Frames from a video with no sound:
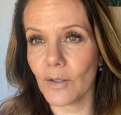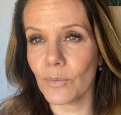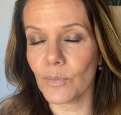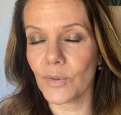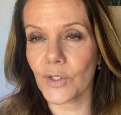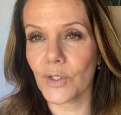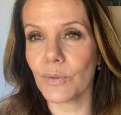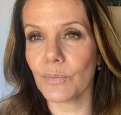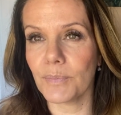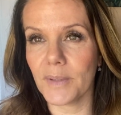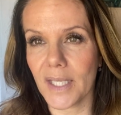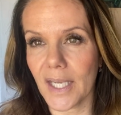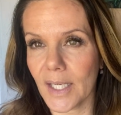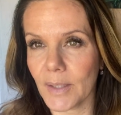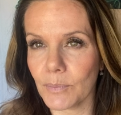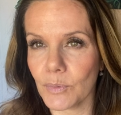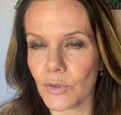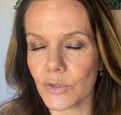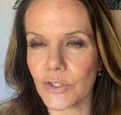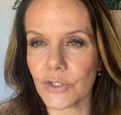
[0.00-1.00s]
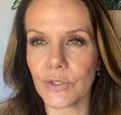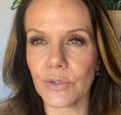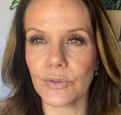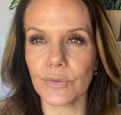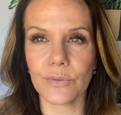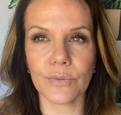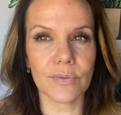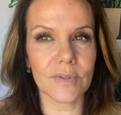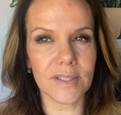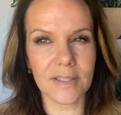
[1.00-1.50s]
Will you be able
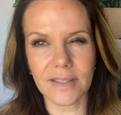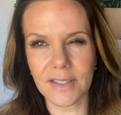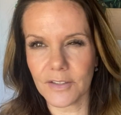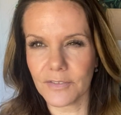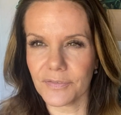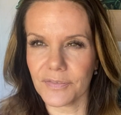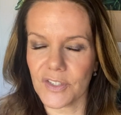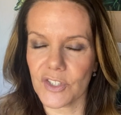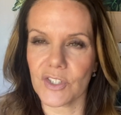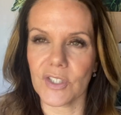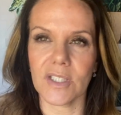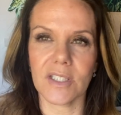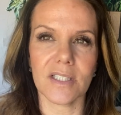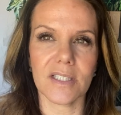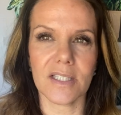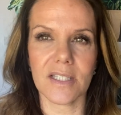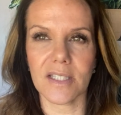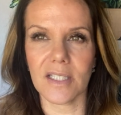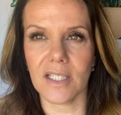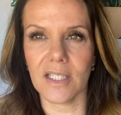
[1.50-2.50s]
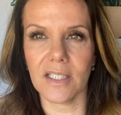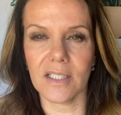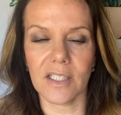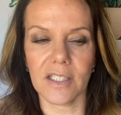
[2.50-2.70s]
to? They're fishing to see,